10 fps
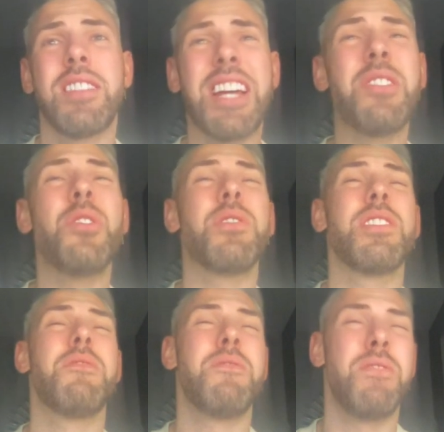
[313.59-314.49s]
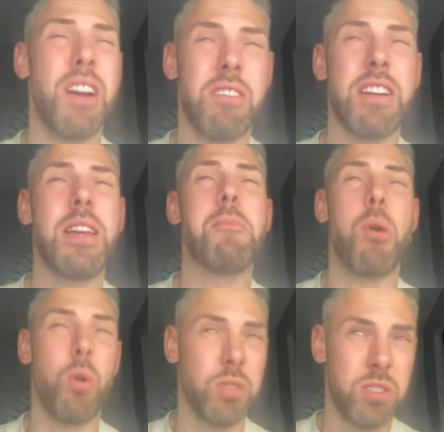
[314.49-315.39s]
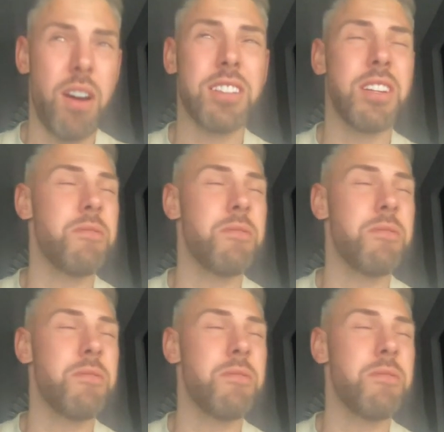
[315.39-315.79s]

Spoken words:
they looked a very poor side and